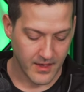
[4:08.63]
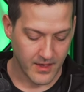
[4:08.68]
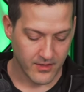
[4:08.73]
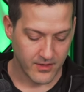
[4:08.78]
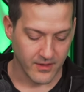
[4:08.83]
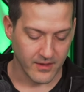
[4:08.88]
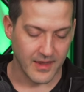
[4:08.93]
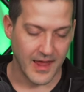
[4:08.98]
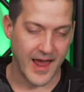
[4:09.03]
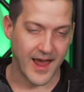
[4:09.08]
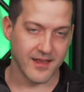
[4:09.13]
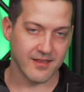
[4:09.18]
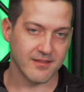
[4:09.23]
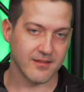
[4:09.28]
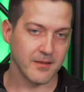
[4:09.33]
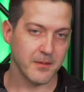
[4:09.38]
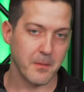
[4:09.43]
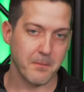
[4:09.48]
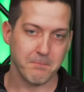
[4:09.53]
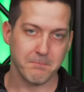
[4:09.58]
The
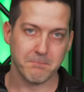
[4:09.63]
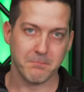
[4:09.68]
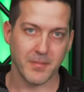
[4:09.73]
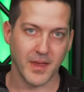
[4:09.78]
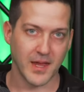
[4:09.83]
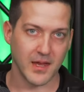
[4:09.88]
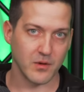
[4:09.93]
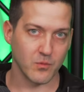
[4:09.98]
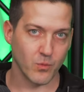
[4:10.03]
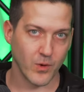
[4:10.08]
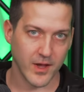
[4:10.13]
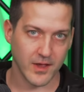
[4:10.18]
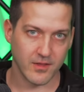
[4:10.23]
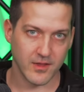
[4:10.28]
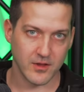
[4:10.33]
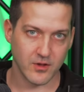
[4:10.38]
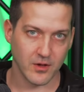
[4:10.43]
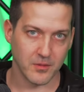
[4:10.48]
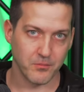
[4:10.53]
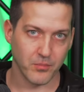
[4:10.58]
last main way
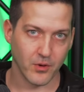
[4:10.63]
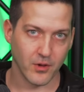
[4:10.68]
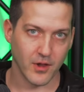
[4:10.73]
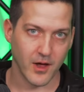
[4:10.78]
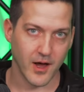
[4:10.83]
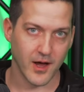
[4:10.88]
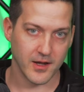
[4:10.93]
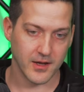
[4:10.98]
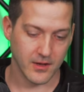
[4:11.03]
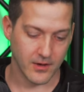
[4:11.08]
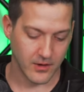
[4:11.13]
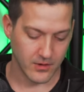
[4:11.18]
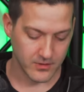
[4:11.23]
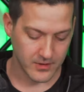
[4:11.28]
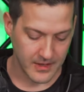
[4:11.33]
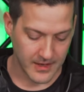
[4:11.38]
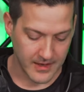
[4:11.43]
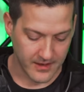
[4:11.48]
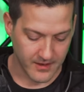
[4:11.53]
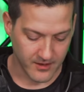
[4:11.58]
that you can pull audio out
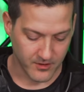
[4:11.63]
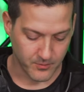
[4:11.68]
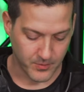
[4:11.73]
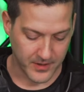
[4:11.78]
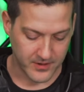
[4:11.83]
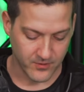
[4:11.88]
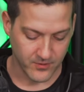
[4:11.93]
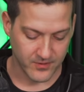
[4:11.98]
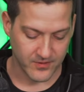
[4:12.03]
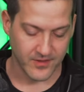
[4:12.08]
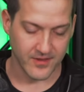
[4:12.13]
is by using